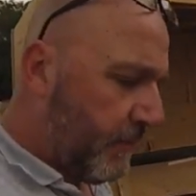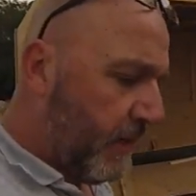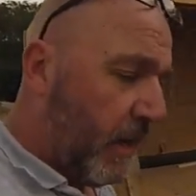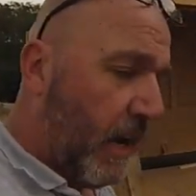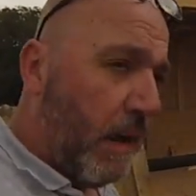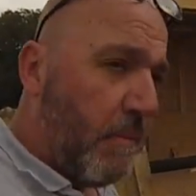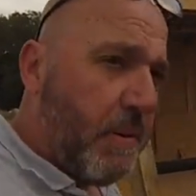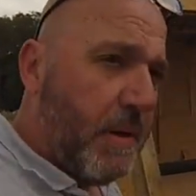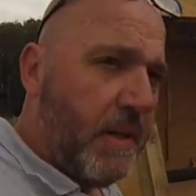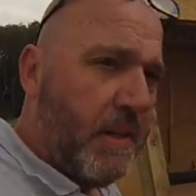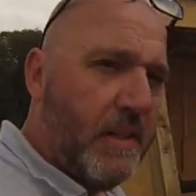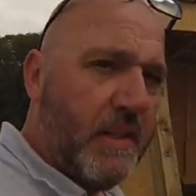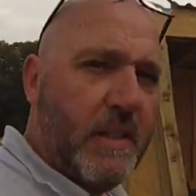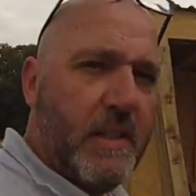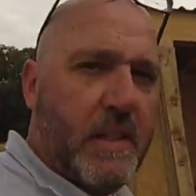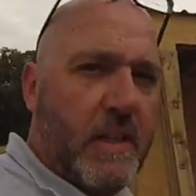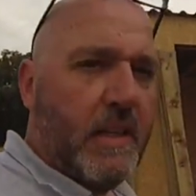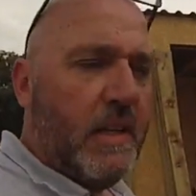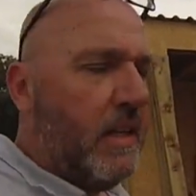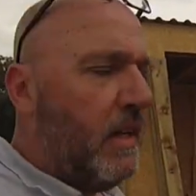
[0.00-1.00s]
club,
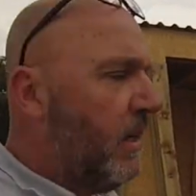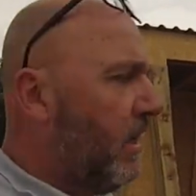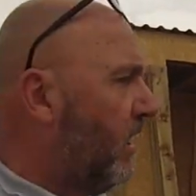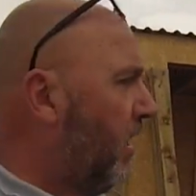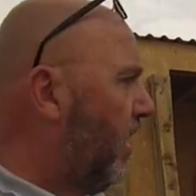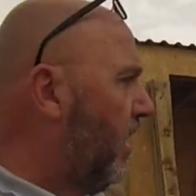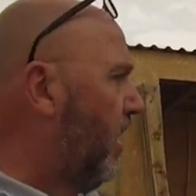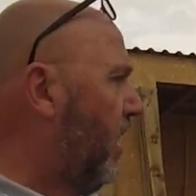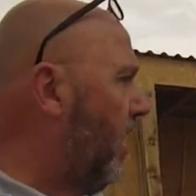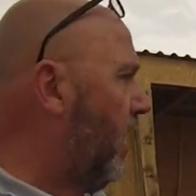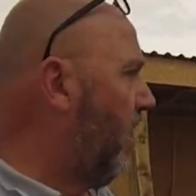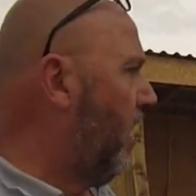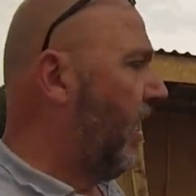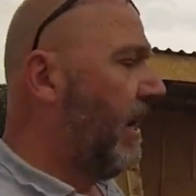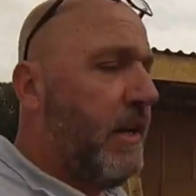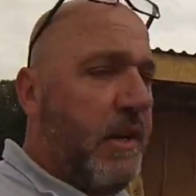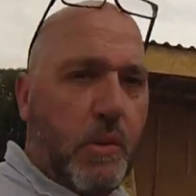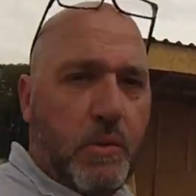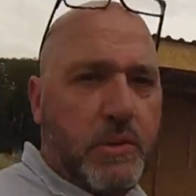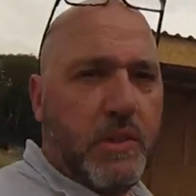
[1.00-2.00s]

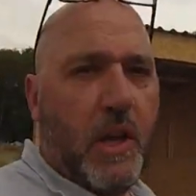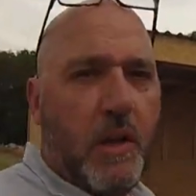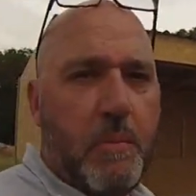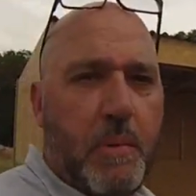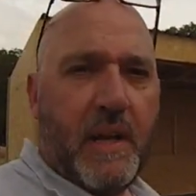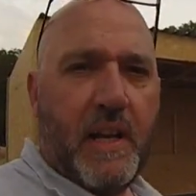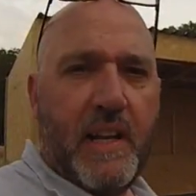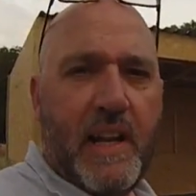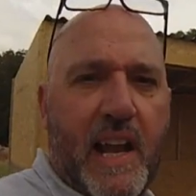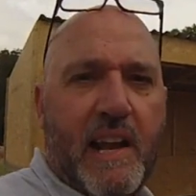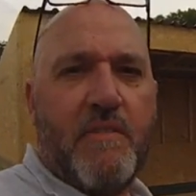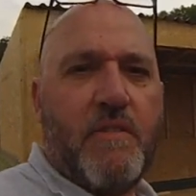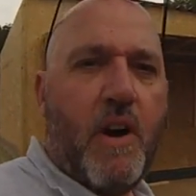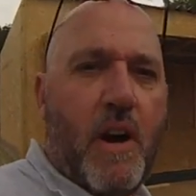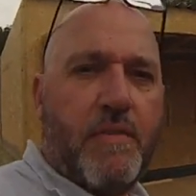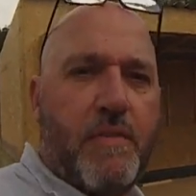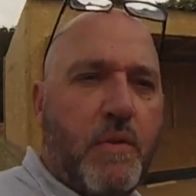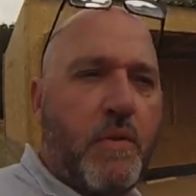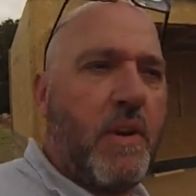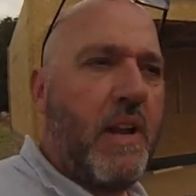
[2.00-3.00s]
it'll also be an air
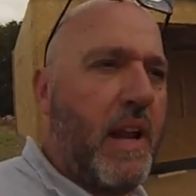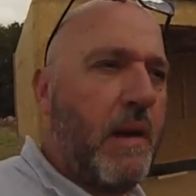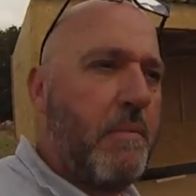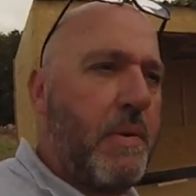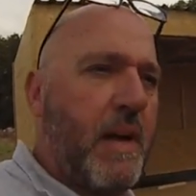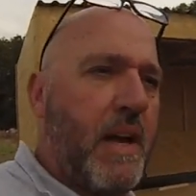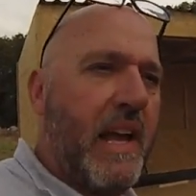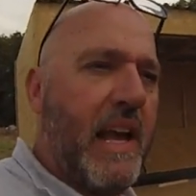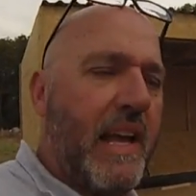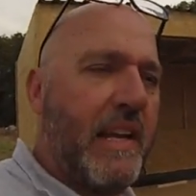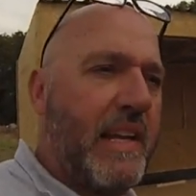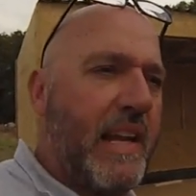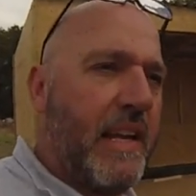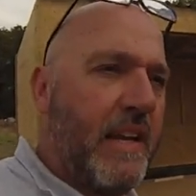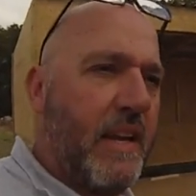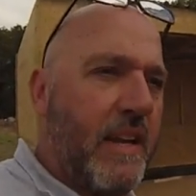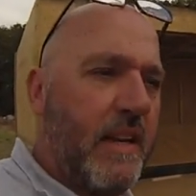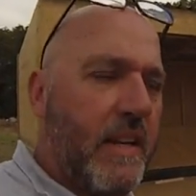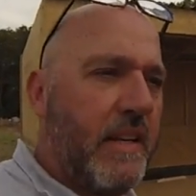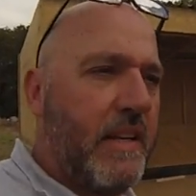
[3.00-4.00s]
rifle club, and
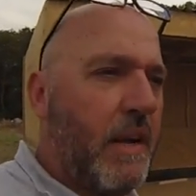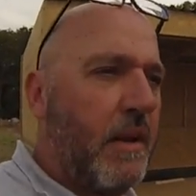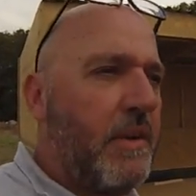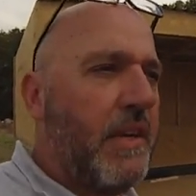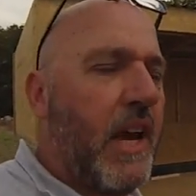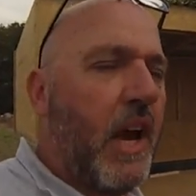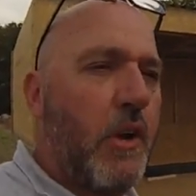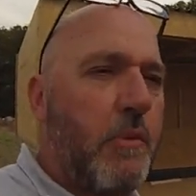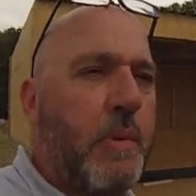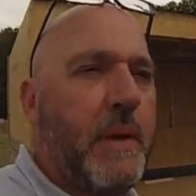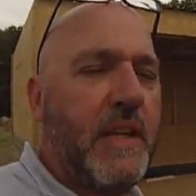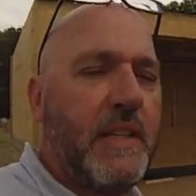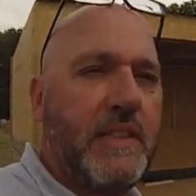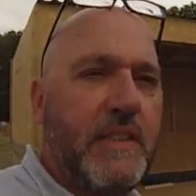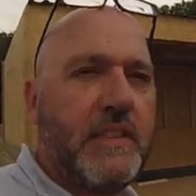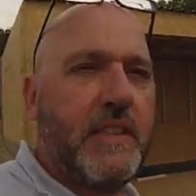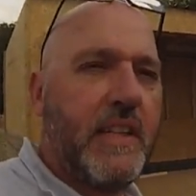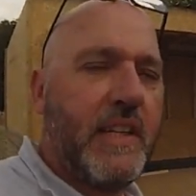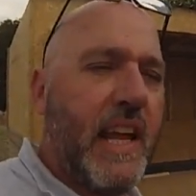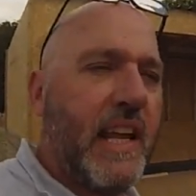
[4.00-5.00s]
then, you know, the hope
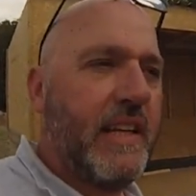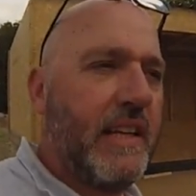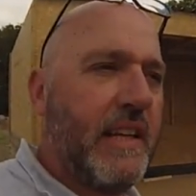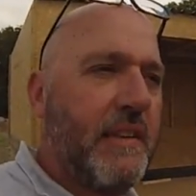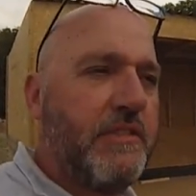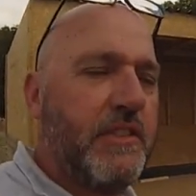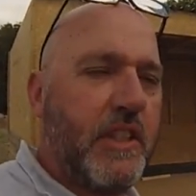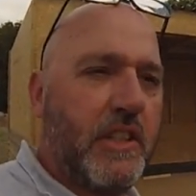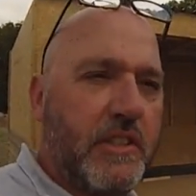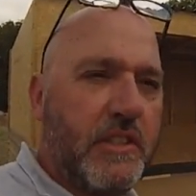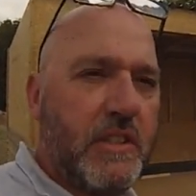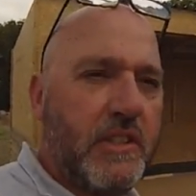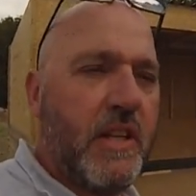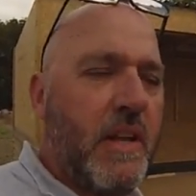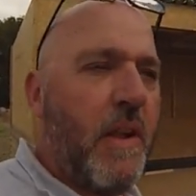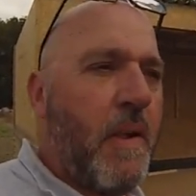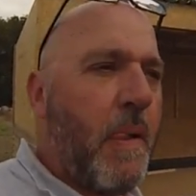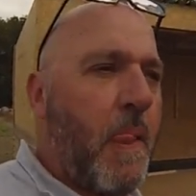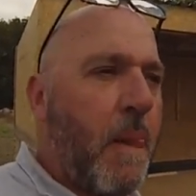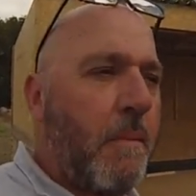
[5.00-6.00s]
is that gives us
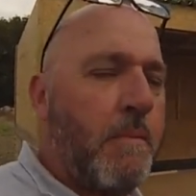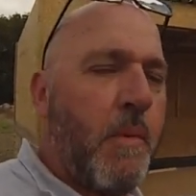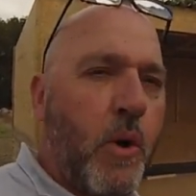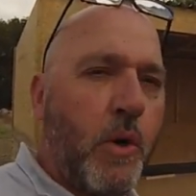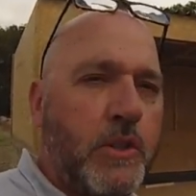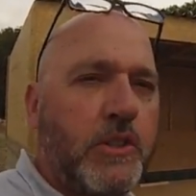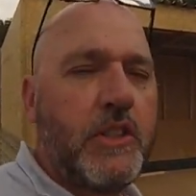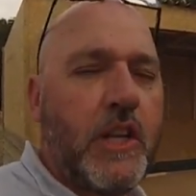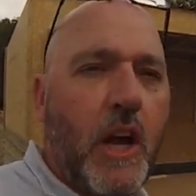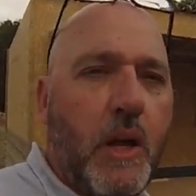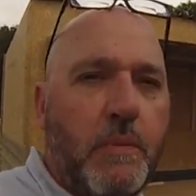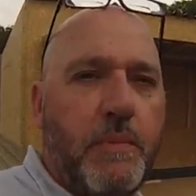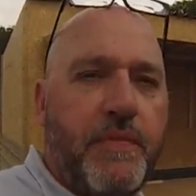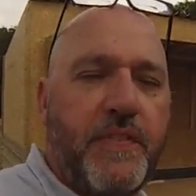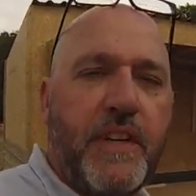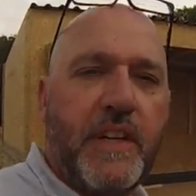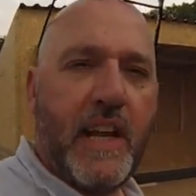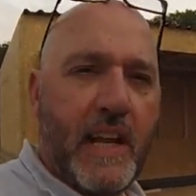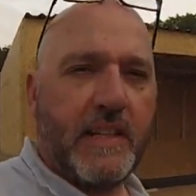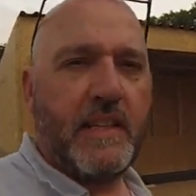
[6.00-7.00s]
more scope
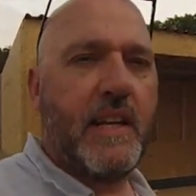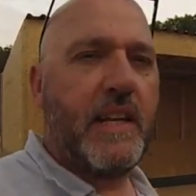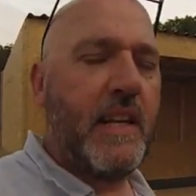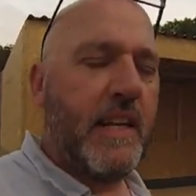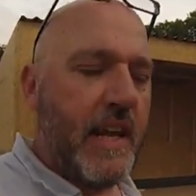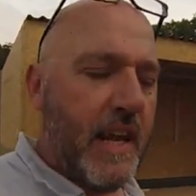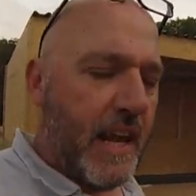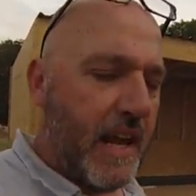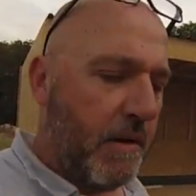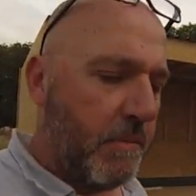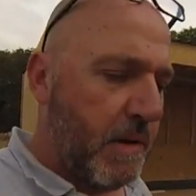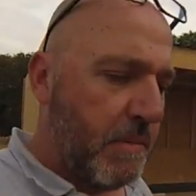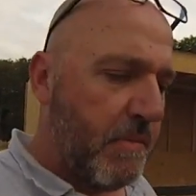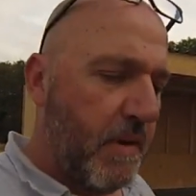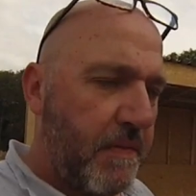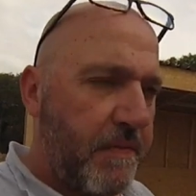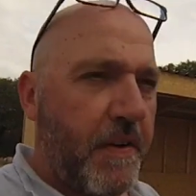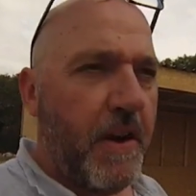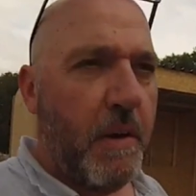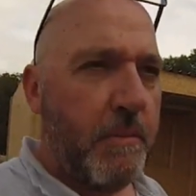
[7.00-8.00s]
for the end of the year when
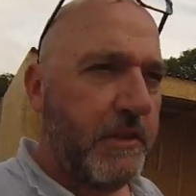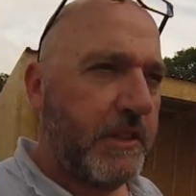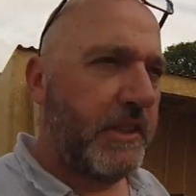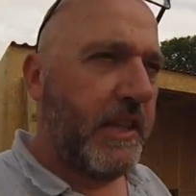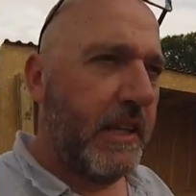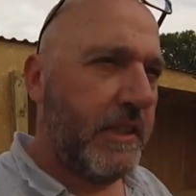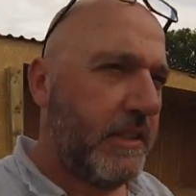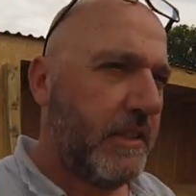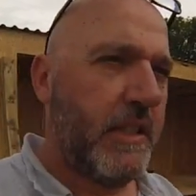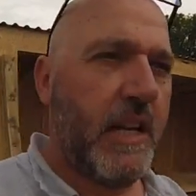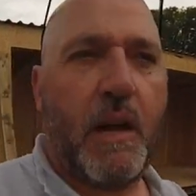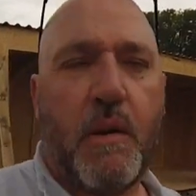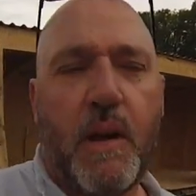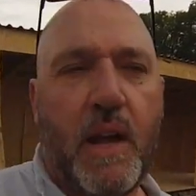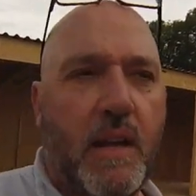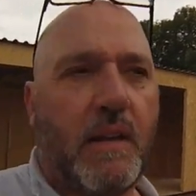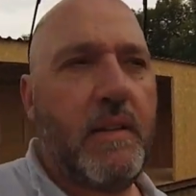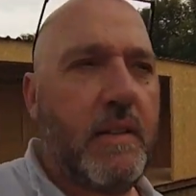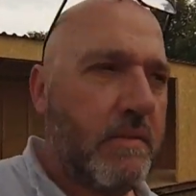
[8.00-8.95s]
my farmer says, you know,